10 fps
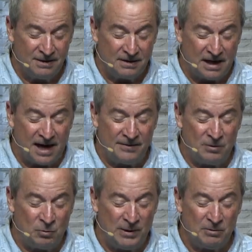God,
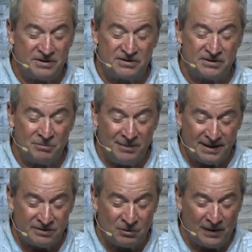that we would
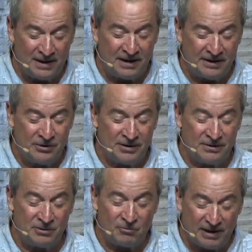submit to one another in
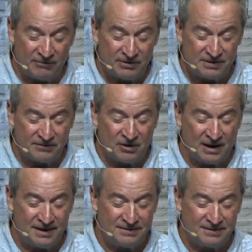the reverence of
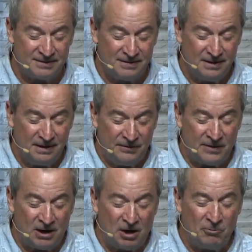Christ,
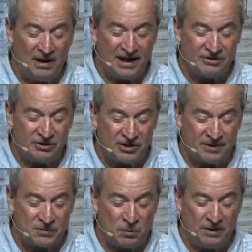that our
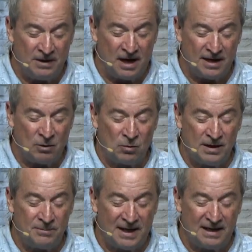relationships would not
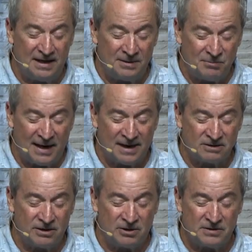only make an impact
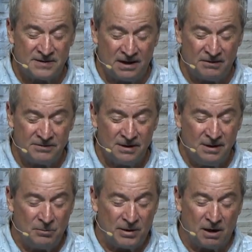on ourselves,
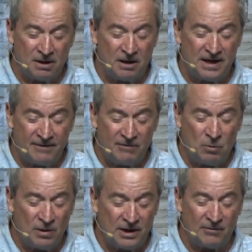but on
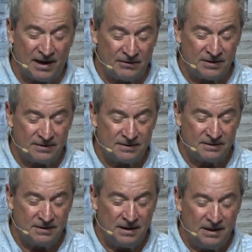everyone around us,
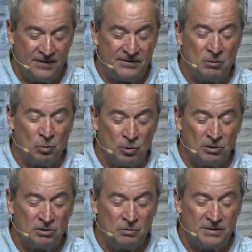that the
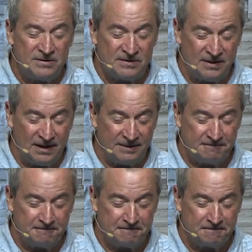world would see
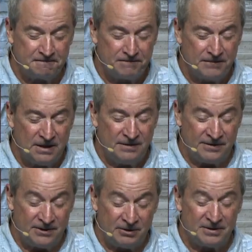
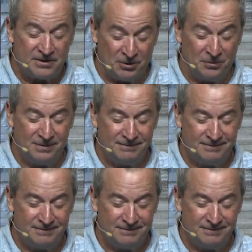that there is hope.